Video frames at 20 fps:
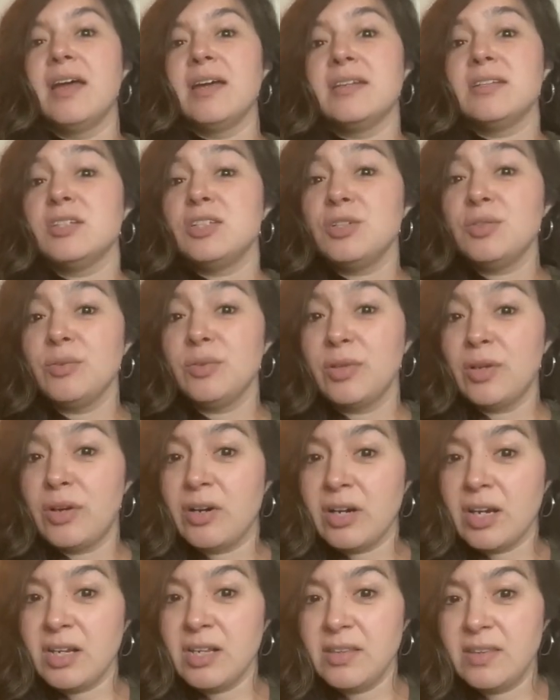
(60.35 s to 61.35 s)
Did you
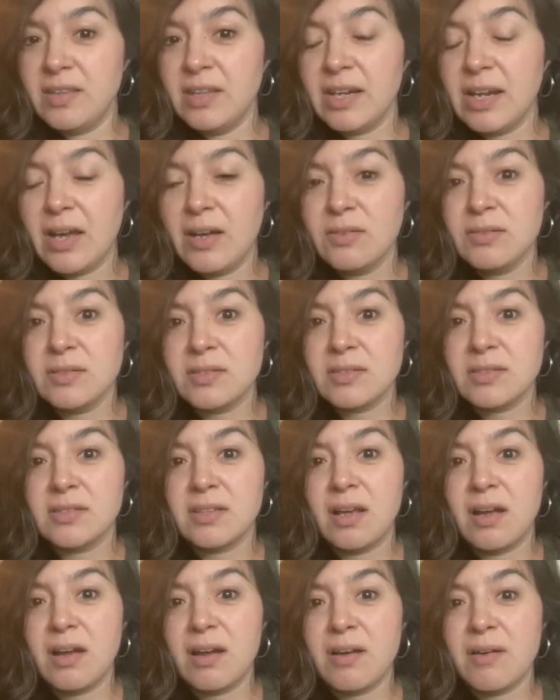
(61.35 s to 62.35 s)
learn anything else
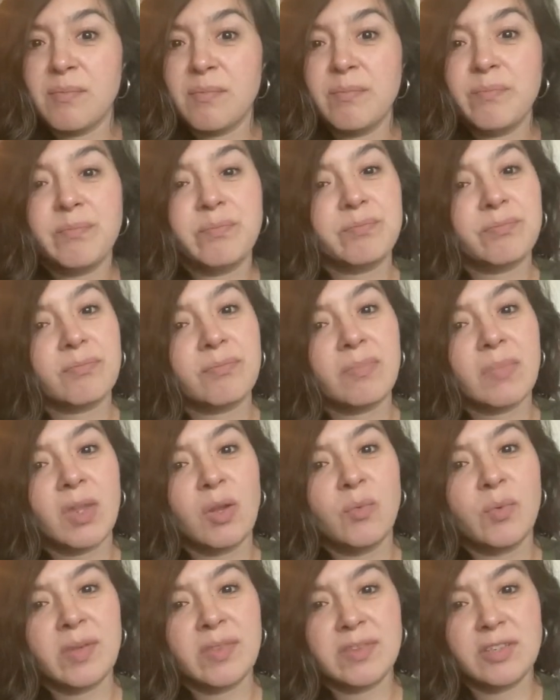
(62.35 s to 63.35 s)

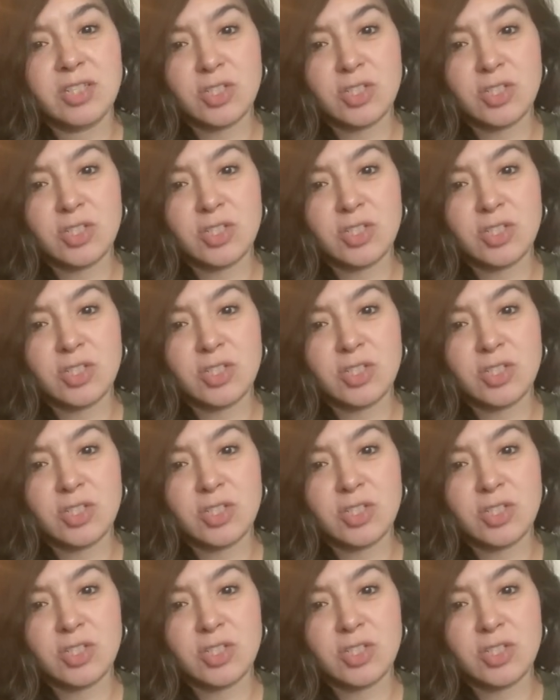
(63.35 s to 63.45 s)
with a